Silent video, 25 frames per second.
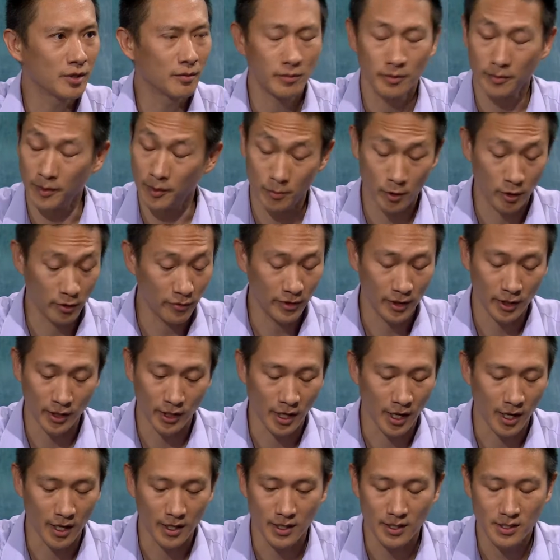I'm going to be perfectly
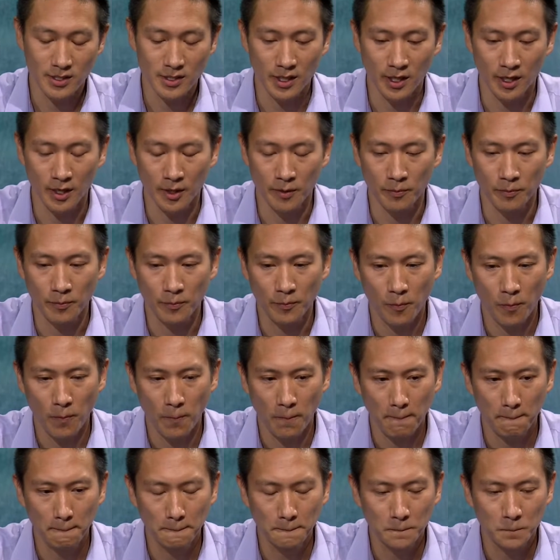honest. Um,
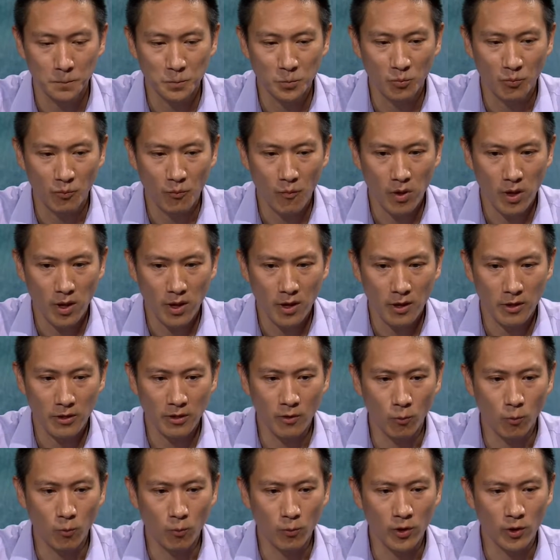the,
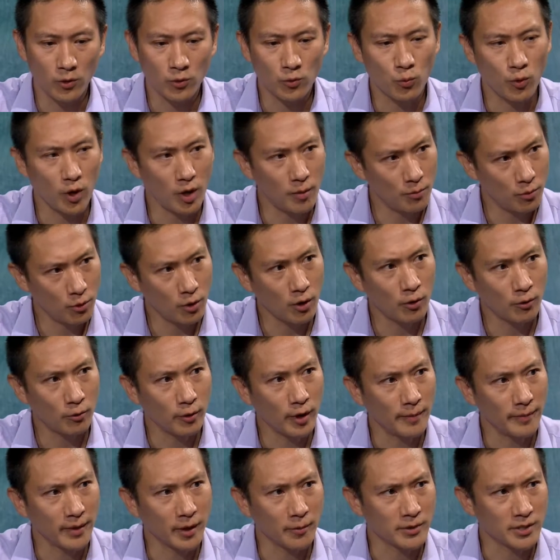there was one
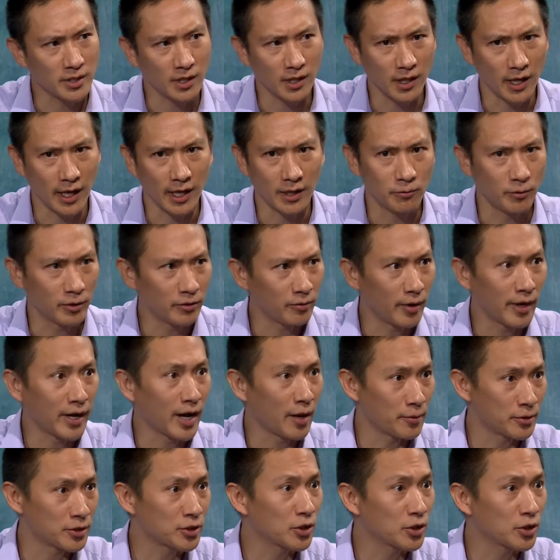program that was aligned with what I was